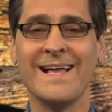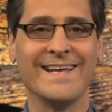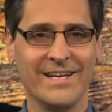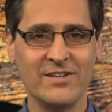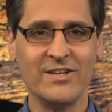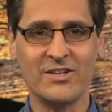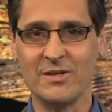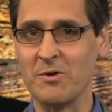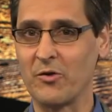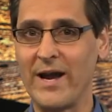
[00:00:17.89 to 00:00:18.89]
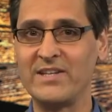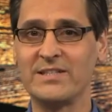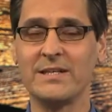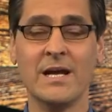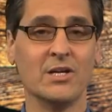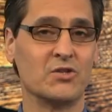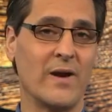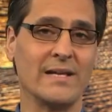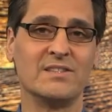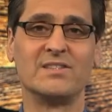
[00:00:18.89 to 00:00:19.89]
illegal immigration,
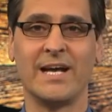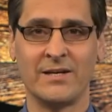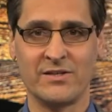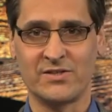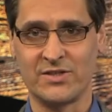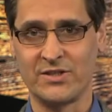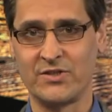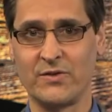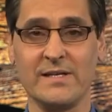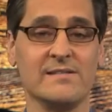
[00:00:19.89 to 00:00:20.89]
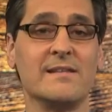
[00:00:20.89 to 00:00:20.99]
transgender surgeries,